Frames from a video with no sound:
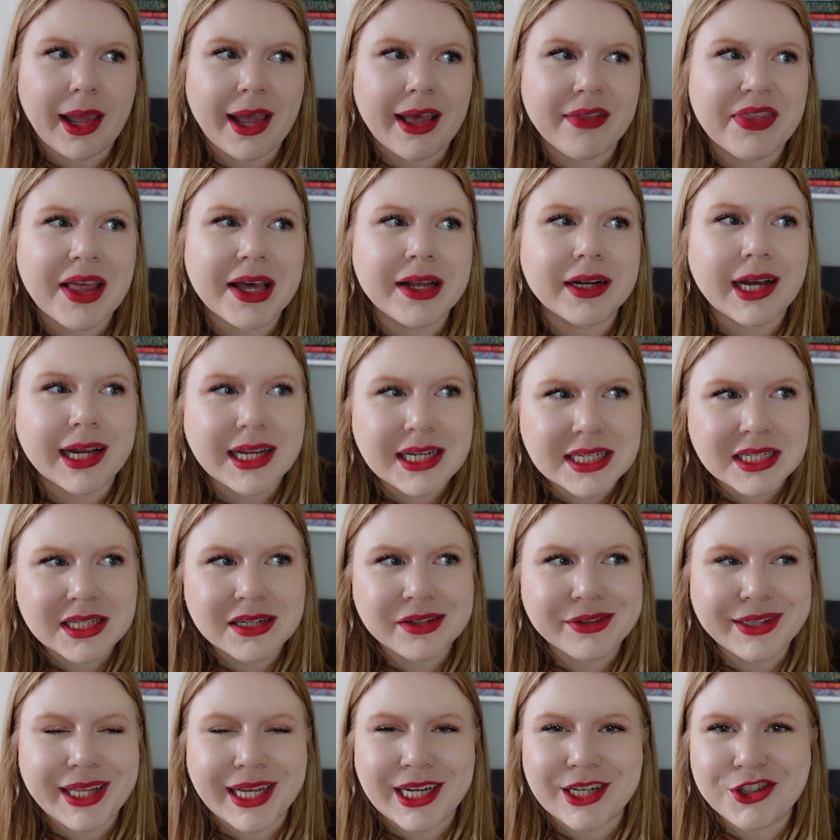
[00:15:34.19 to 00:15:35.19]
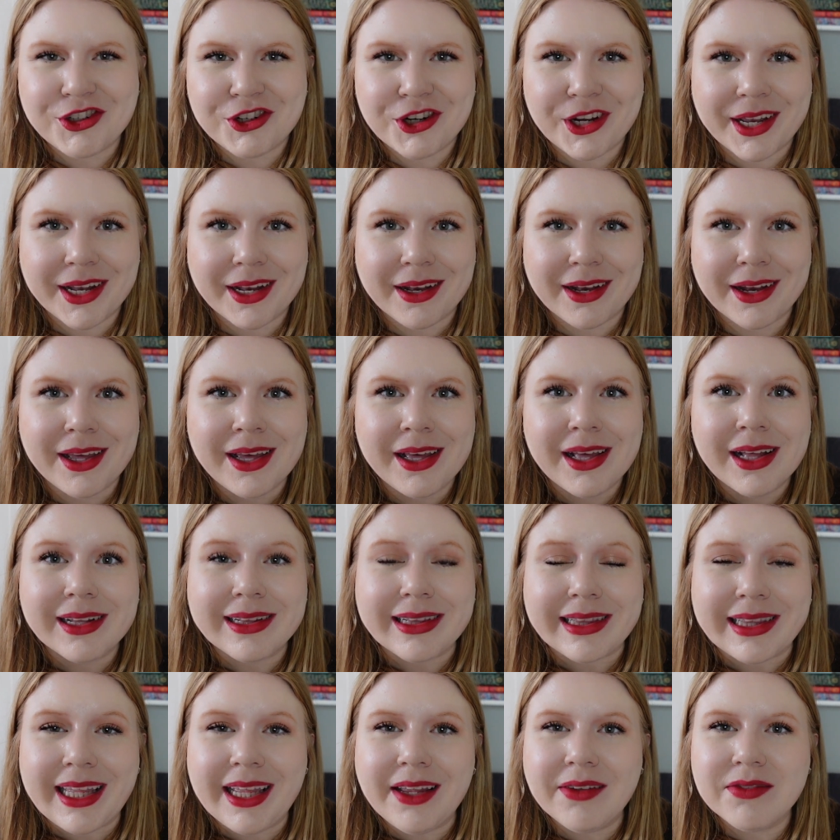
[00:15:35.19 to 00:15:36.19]
And that isolation
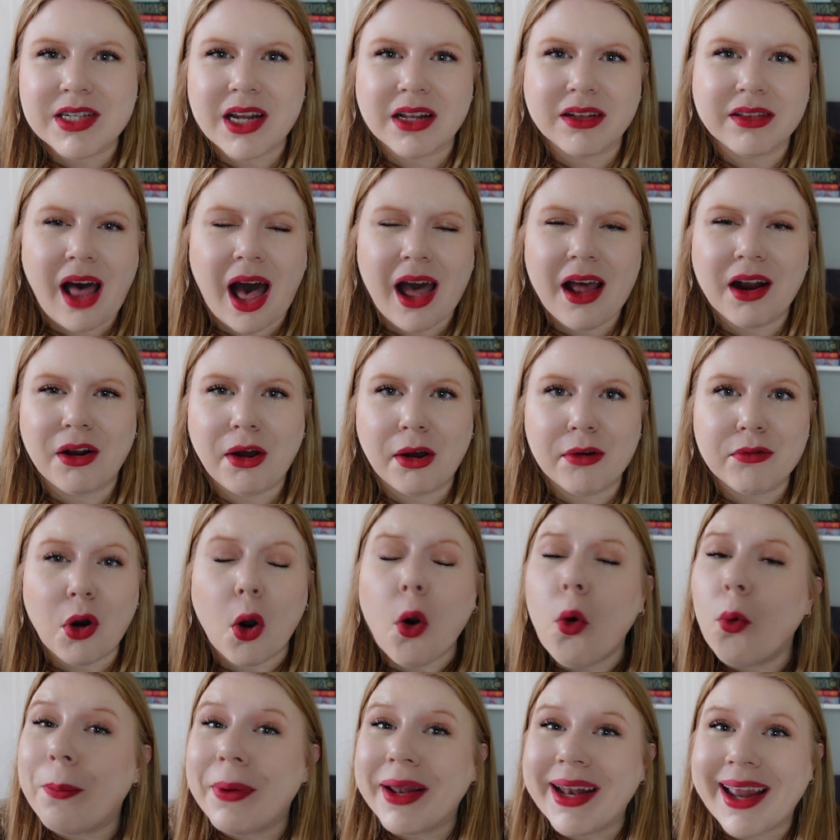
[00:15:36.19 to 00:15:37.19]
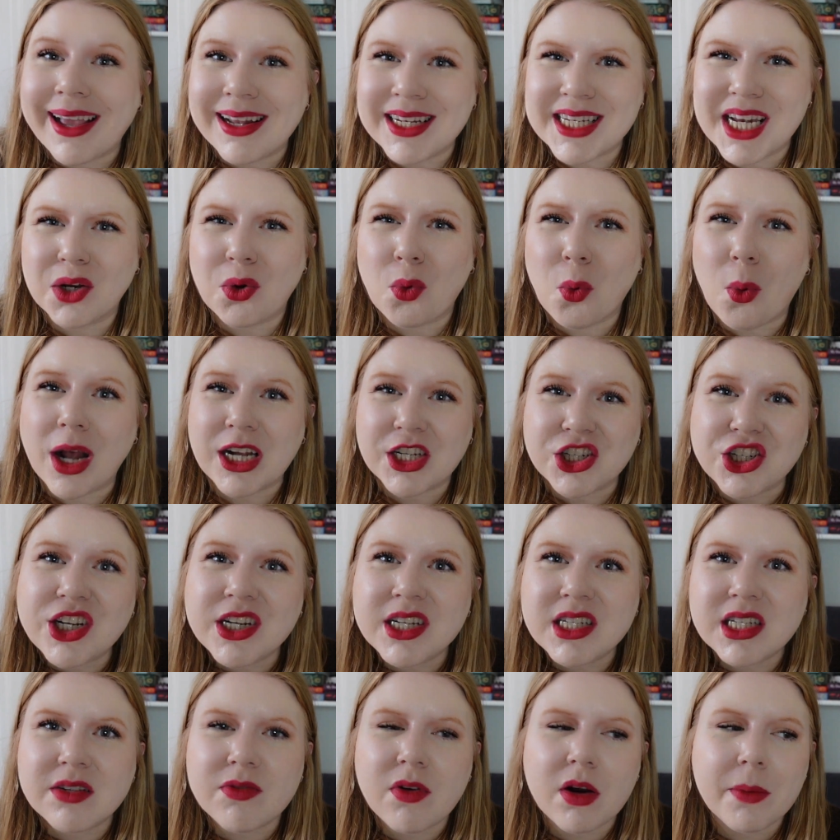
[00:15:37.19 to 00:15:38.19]
leaves a lot of open-ended
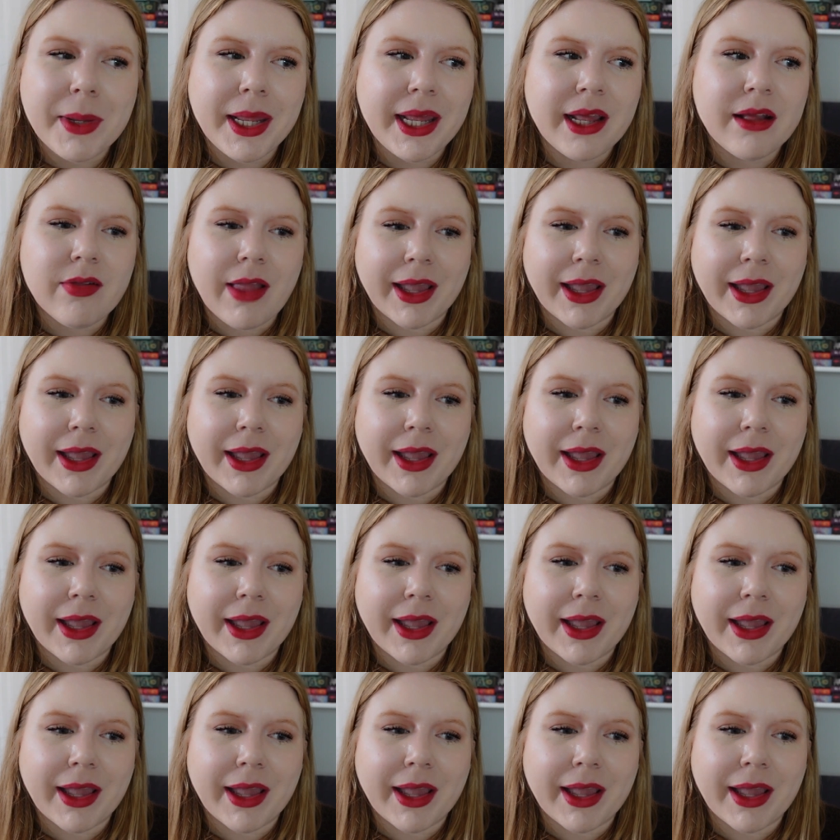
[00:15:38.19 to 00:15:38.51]
questions for me.